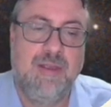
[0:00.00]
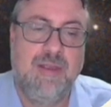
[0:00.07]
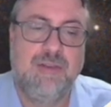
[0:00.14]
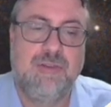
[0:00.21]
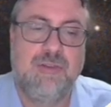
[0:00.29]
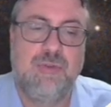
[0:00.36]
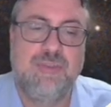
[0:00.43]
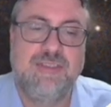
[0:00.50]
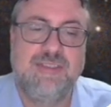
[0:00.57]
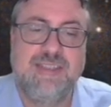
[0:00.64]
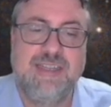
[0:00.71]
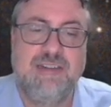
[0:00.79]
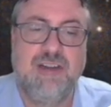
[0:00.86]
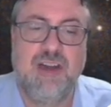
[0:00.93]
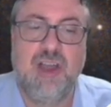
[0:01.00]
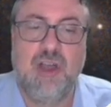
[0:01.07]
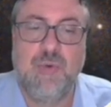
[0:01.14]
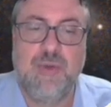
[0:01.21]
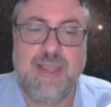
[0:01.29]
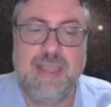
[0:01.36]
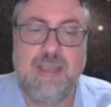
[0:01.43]
to
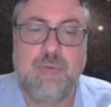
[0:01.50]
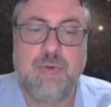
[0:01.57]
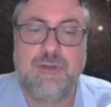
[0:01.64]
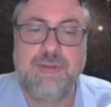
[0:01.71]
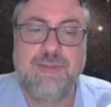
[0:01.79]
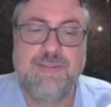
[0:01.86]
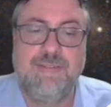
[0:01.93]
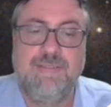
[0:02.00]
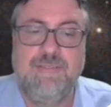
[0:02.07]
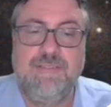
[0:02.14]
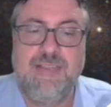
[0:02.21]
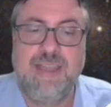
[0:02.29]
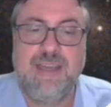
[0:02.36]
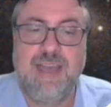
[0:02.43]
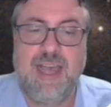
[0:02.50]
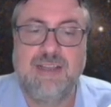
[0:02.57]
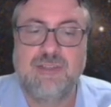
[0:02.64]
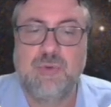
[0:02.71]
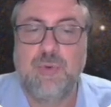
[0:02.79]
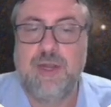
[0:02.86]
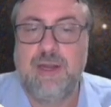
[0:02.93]
0 equals v naught
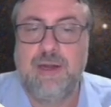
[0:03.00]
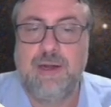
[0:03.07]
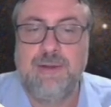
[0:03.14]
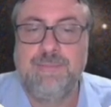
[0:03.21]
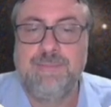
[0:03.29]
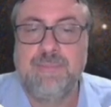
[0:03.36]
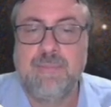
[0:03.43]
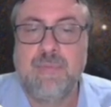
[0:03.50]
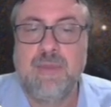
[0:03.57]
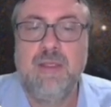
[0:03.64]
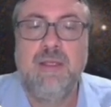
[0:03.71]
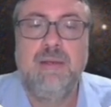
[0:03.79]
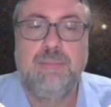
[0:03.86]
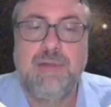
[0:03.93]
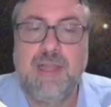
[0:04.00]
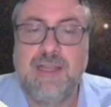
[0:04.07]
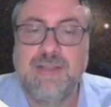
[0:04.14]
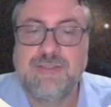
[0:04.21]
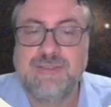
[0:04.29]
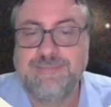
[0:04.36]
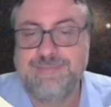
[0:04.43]
squared
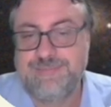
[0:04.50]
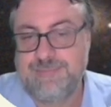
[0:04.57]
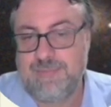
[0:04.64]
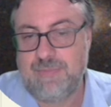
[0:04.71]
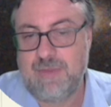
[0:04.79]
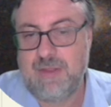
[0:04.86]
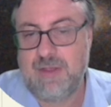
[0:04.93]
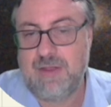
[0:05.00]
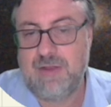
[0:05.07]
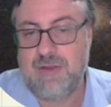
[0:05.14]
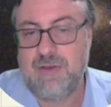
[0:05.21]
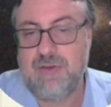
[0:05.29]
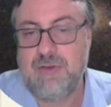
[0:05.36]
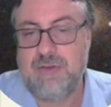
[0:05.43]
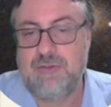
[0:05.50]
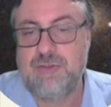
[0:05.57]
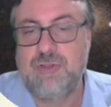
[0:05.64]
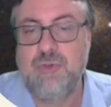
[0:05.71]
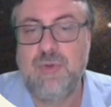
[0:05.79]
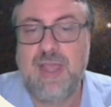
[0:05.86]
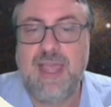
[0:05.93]
plus
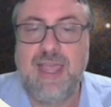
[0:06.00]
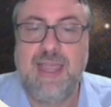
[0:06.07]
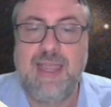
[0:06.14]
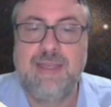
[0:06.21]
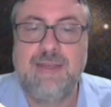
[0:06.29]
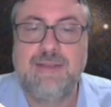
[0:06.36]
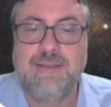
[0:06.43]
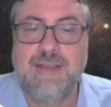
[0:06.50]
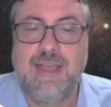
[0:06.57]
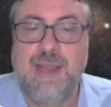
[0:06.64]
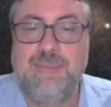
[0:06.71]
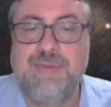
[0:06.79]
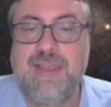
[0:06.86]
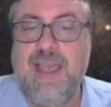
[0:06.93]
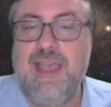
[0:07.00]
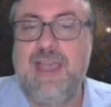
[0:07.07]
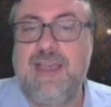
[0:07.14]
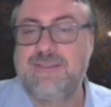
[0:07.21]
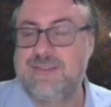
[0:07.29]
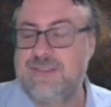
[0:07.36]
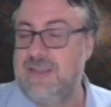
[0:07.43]
2a times
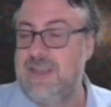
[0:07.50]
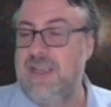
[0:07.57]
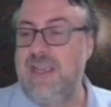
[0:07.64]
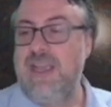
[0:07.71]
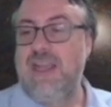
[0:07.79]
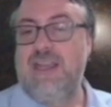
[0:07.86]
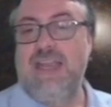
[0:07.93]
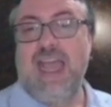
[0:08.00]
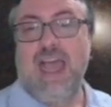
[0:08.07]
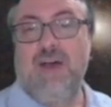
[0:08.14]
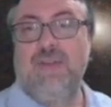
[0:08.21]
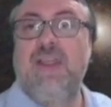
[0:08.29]
x. Now,